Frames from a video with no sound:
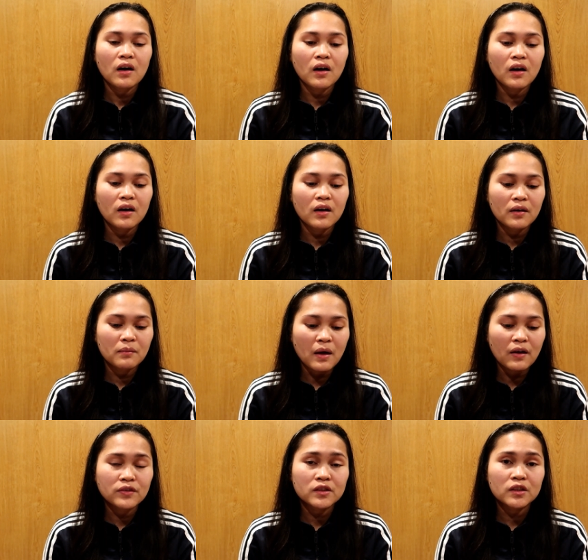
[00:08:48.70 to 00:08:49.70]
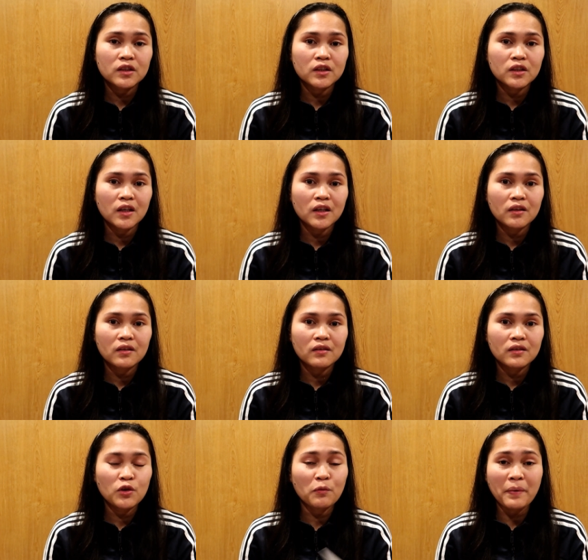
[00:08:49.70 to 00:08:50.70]
after
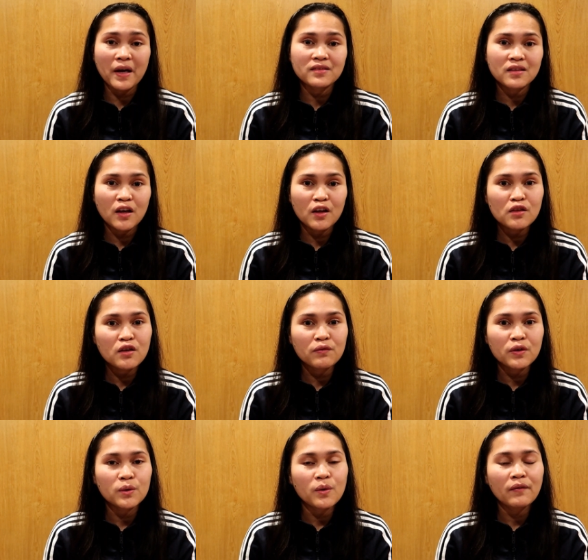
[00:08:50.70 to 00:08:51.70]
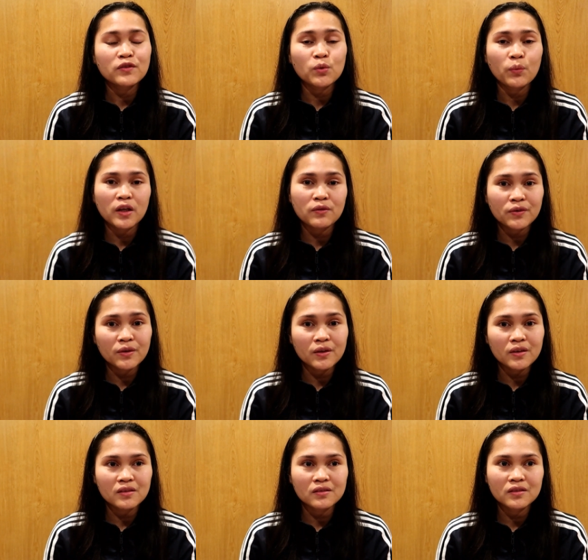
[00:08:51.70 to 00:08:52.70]
you pass the interview, you have to wait
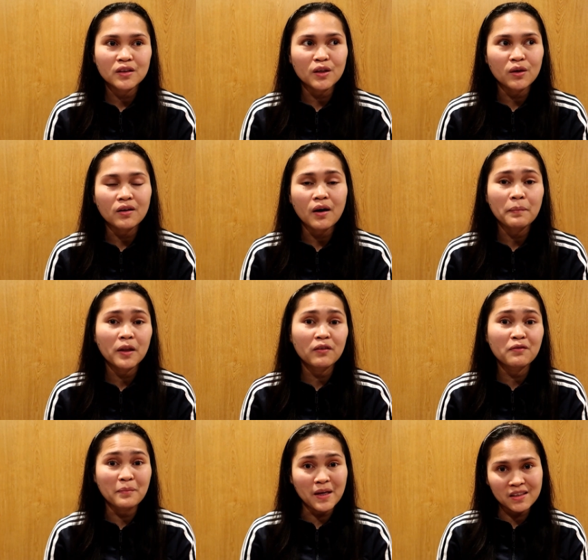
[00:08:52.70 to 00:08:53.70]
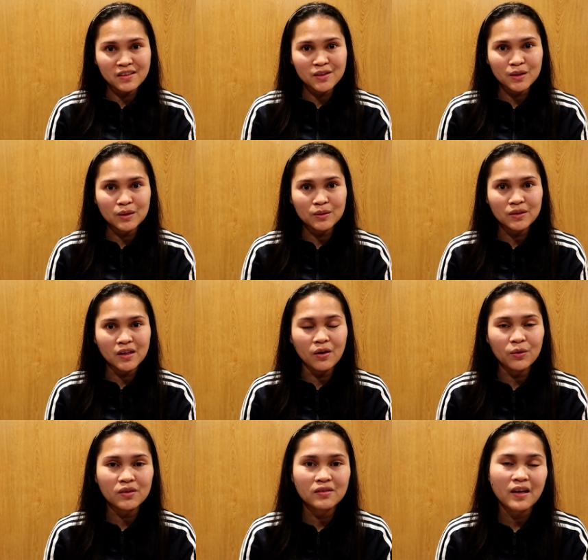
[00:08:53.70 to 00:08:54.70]
for, you know, a couple of months to do the
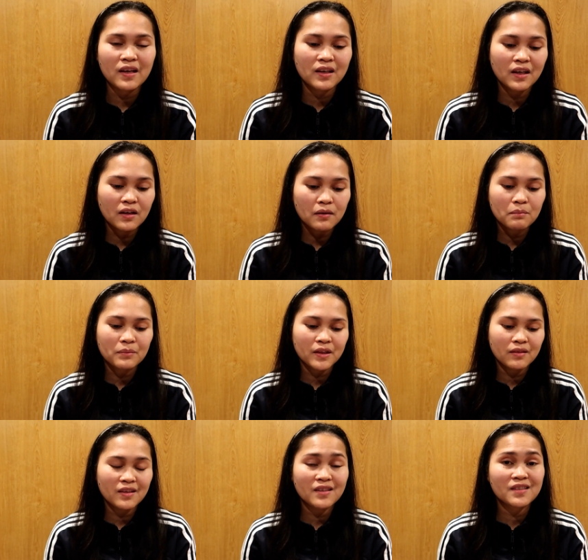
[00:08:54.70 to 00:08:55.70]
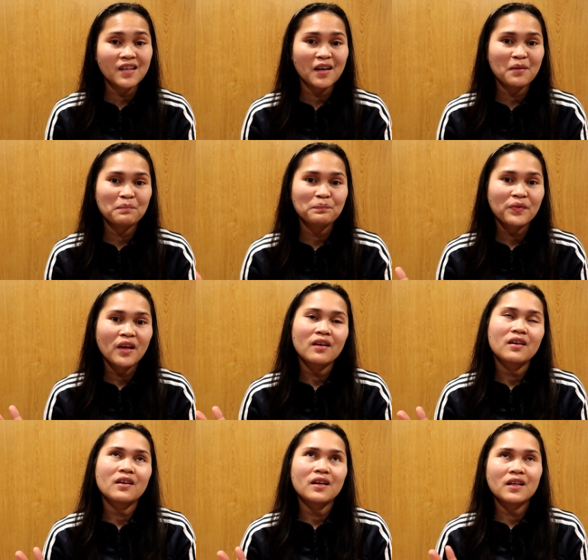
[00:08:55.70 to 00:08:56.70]
oath taking. But this time
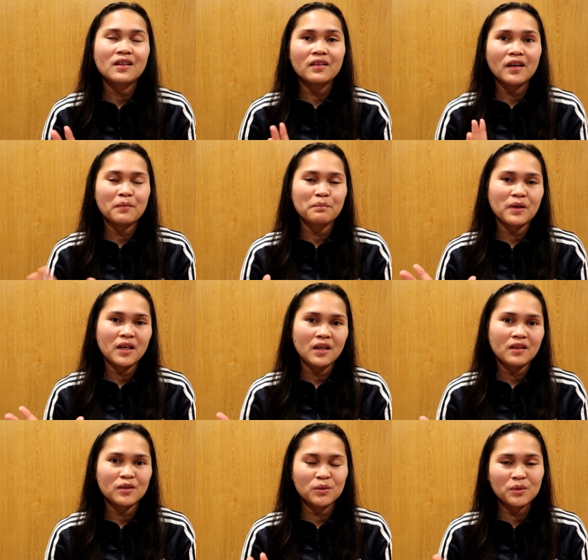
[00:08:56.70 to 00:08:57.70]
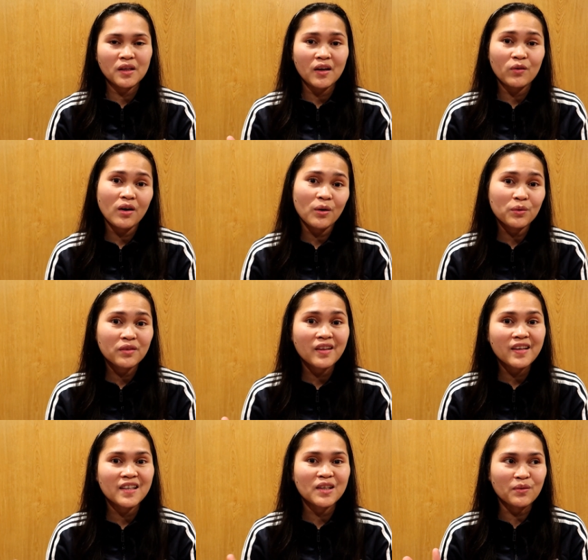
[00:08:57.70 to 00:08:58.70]
he let me do the oath
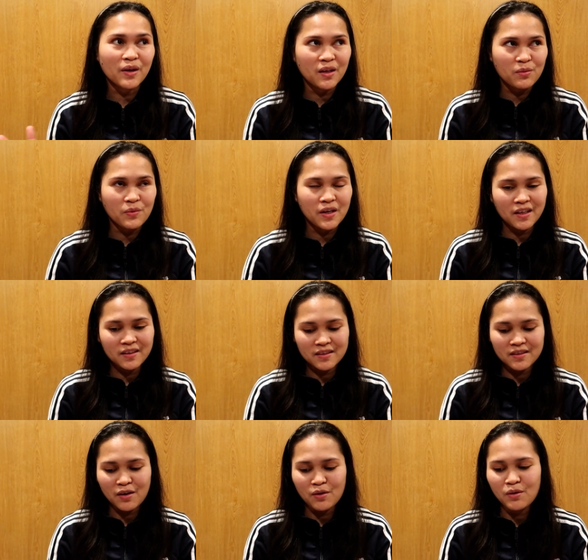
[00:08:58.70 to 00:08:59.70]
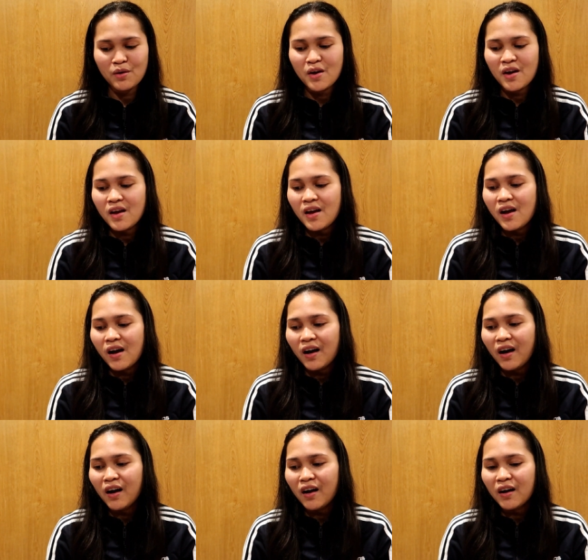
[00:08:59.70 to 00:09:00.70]
taking right away. So
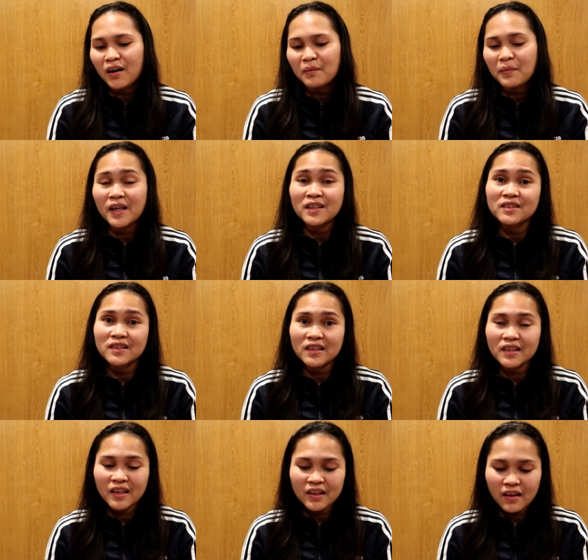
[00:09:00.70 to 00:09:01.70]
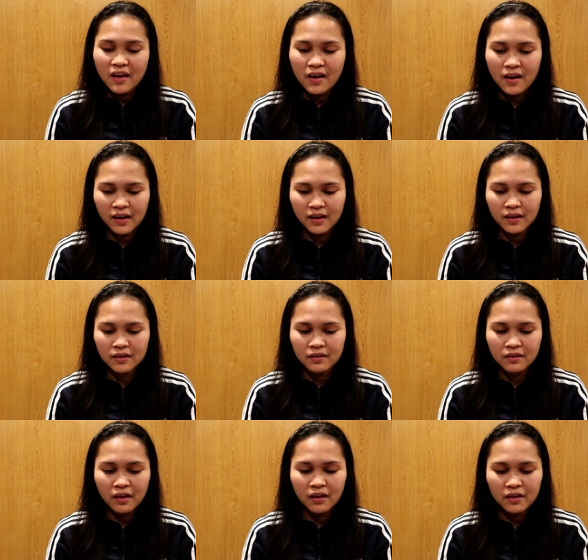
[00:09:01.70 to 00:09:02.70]
I did it,
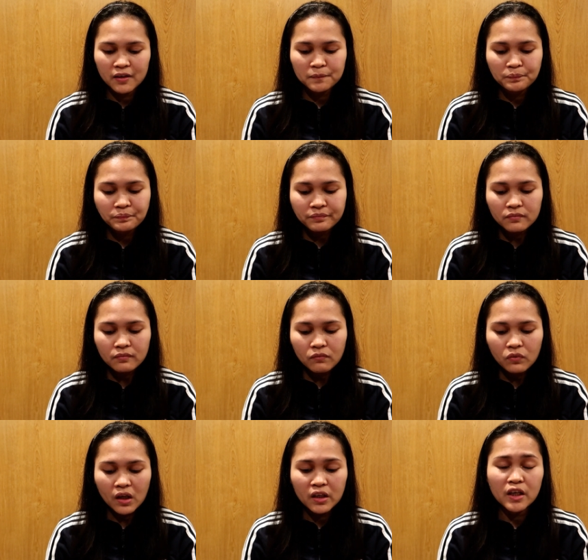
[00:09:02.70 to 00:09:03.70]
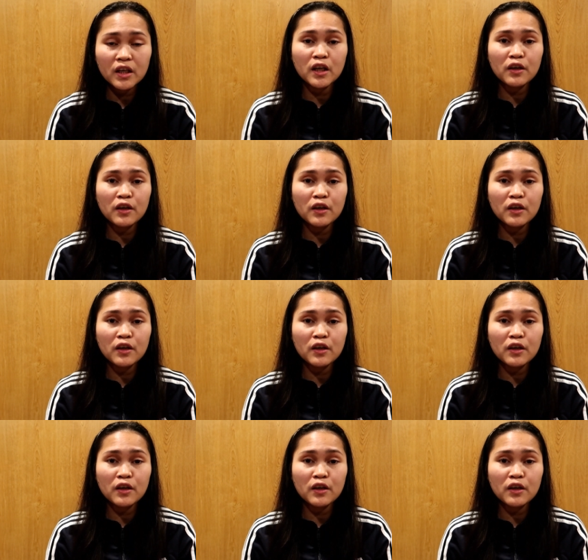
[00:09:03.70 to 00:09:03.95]
and then he